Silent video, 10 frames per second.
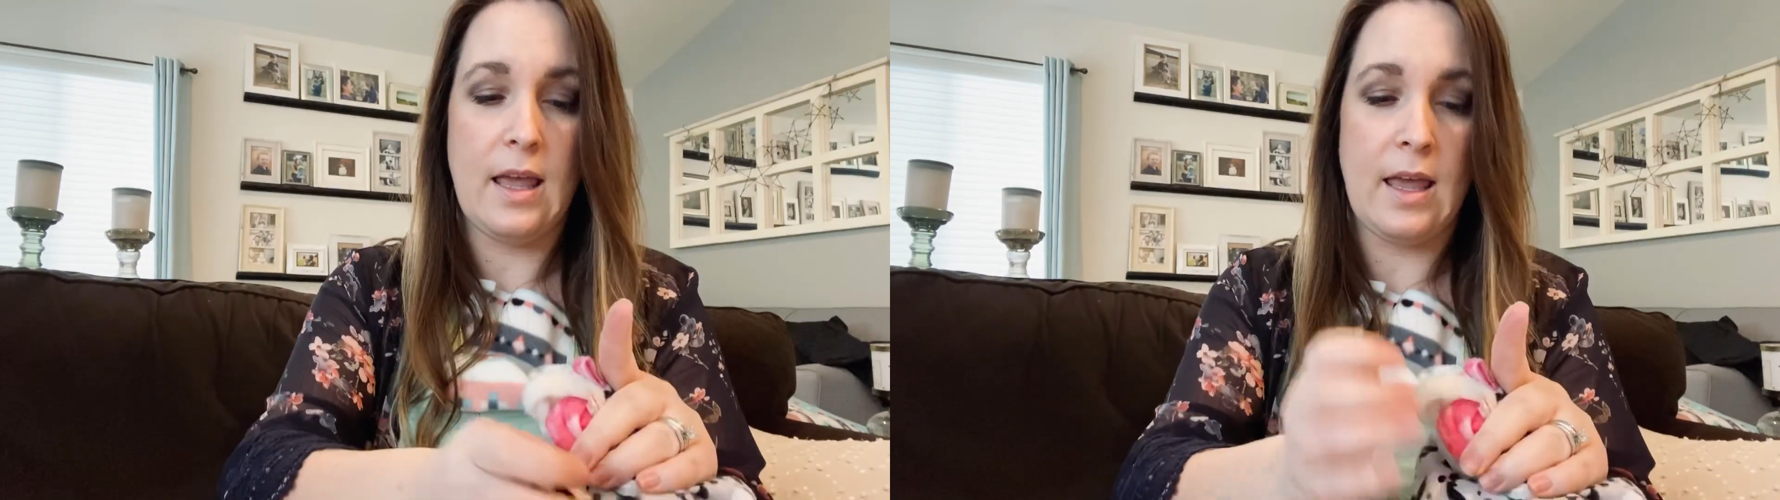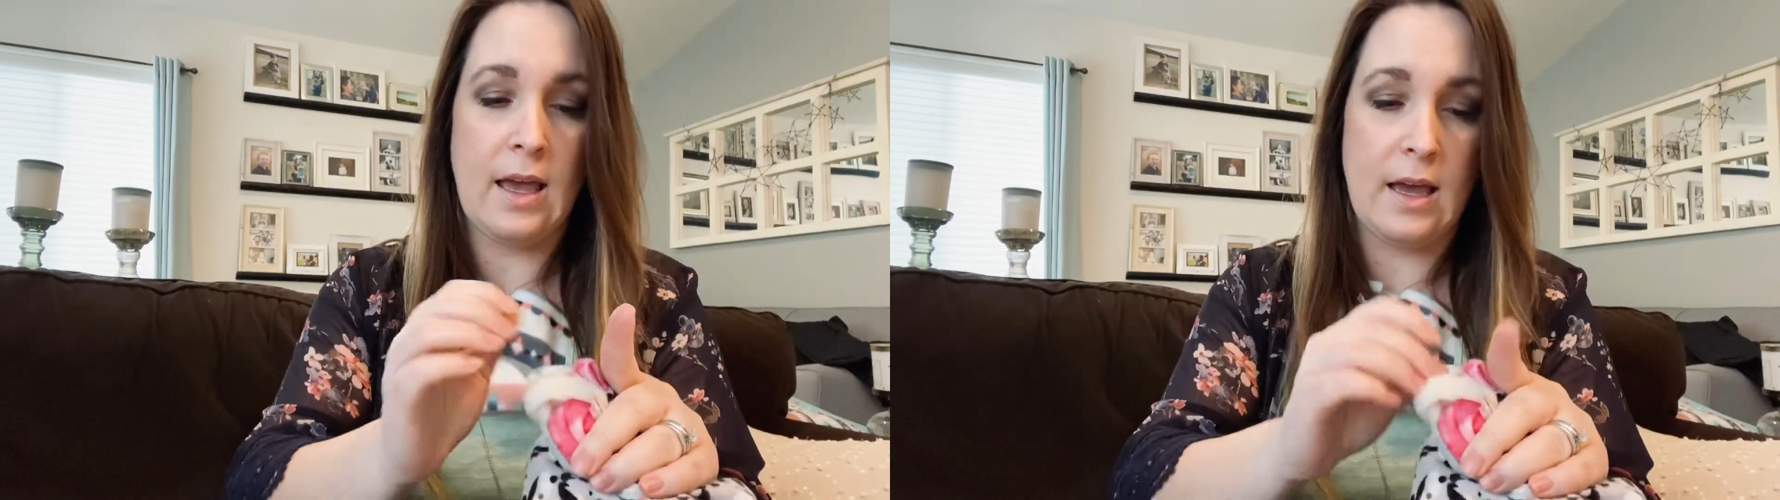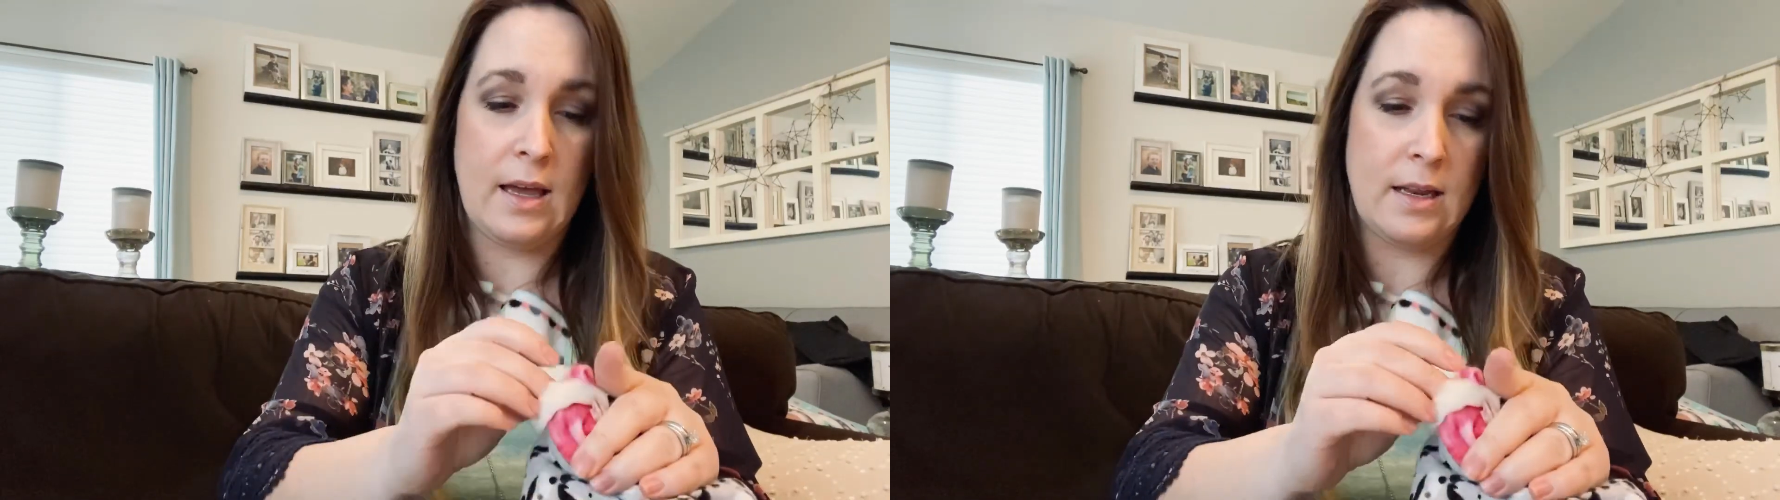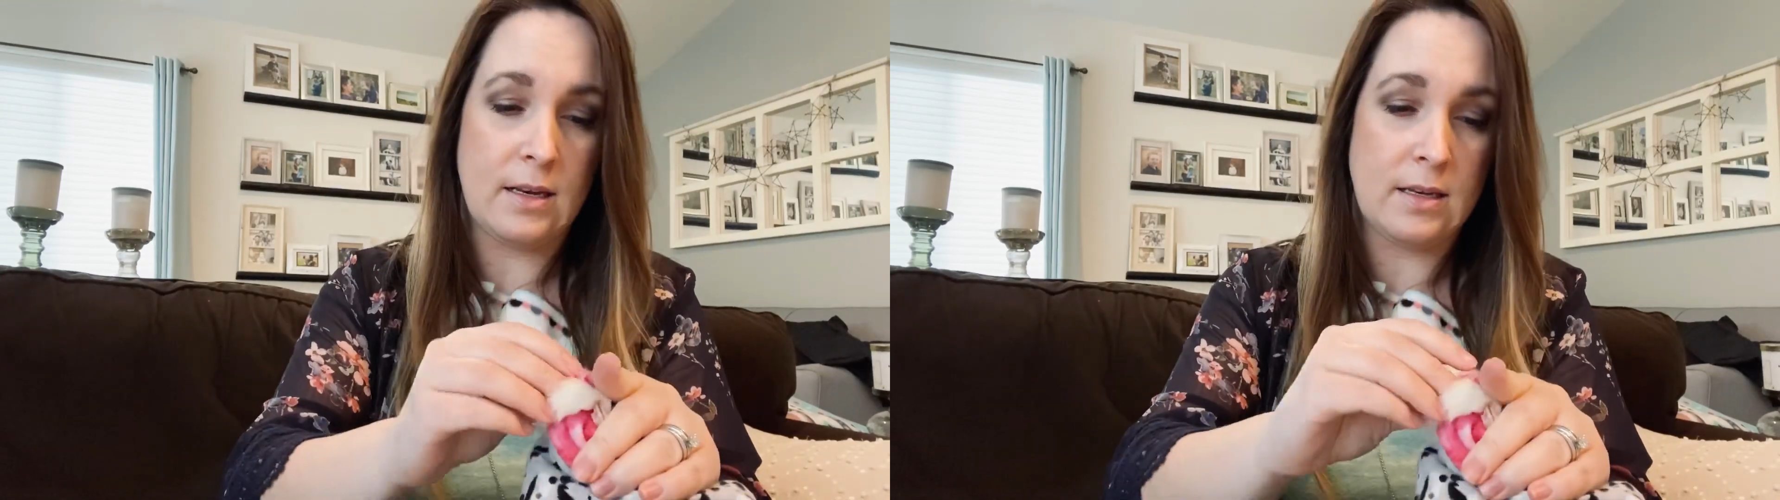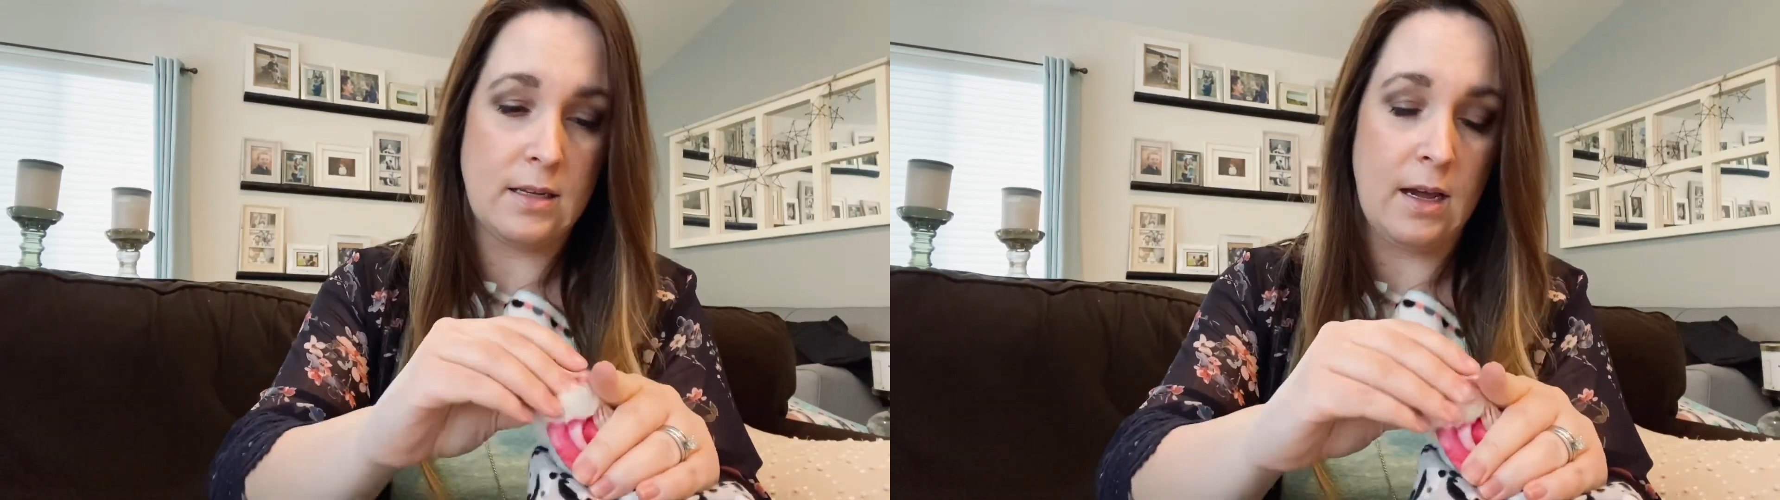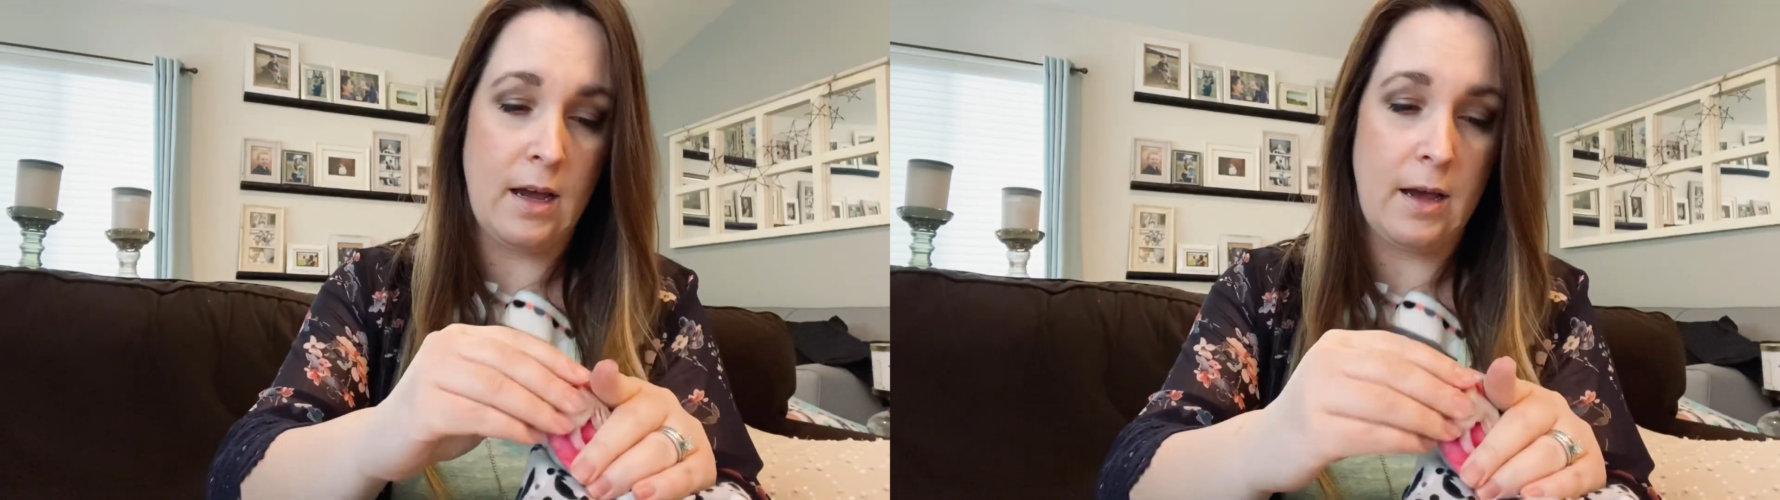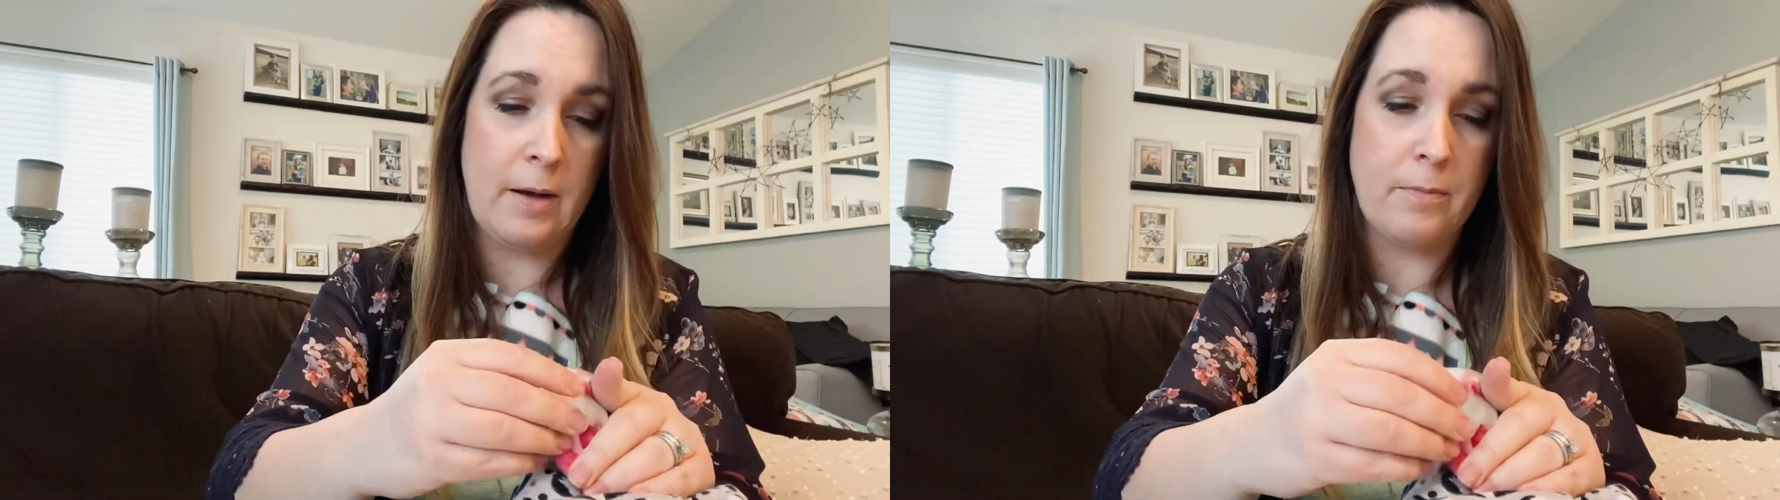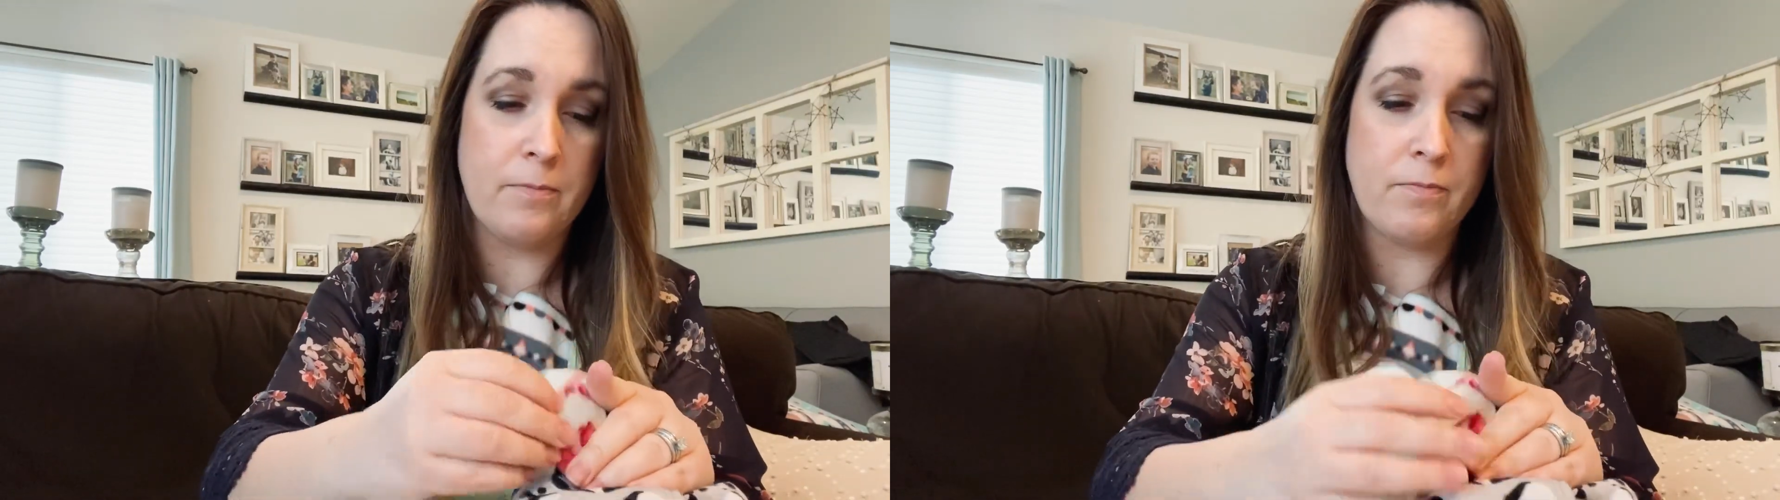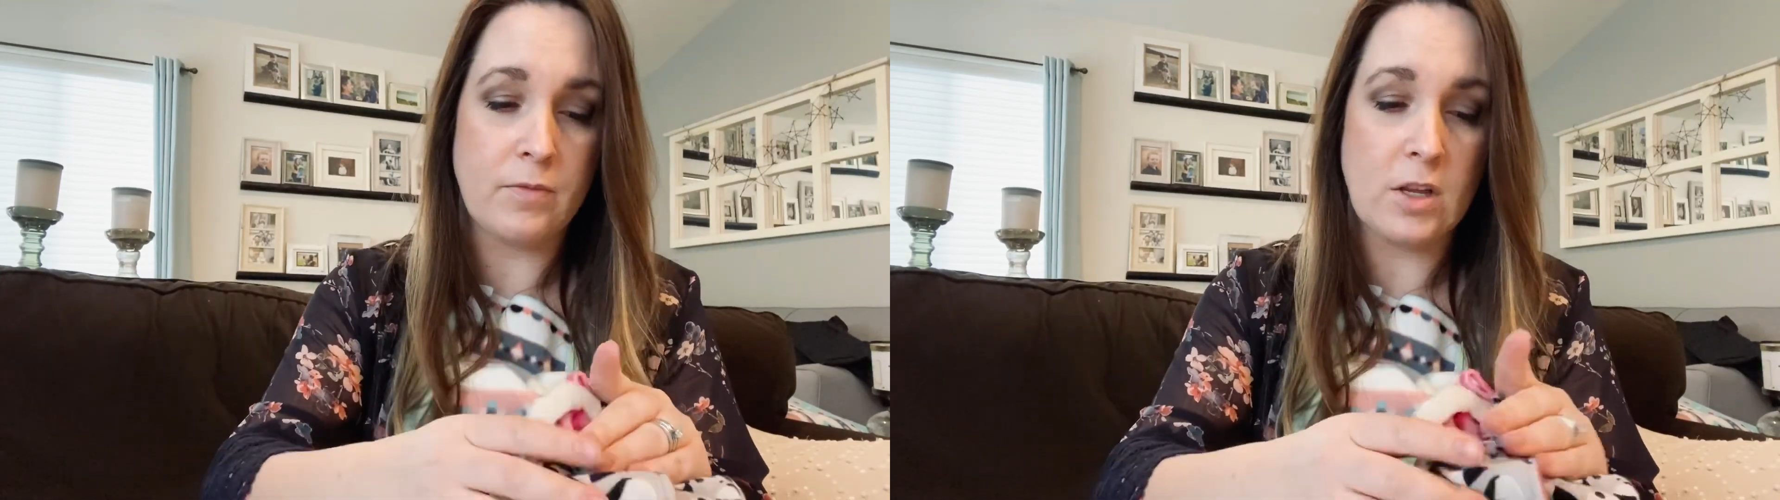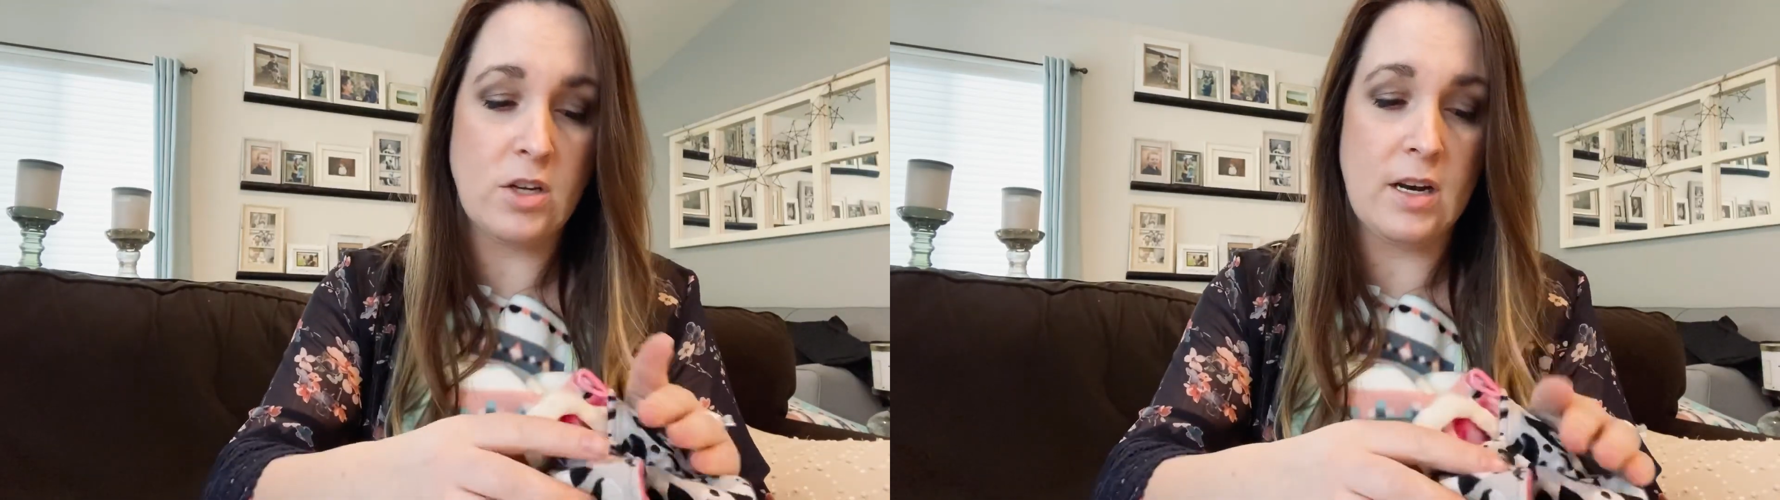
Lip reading: and she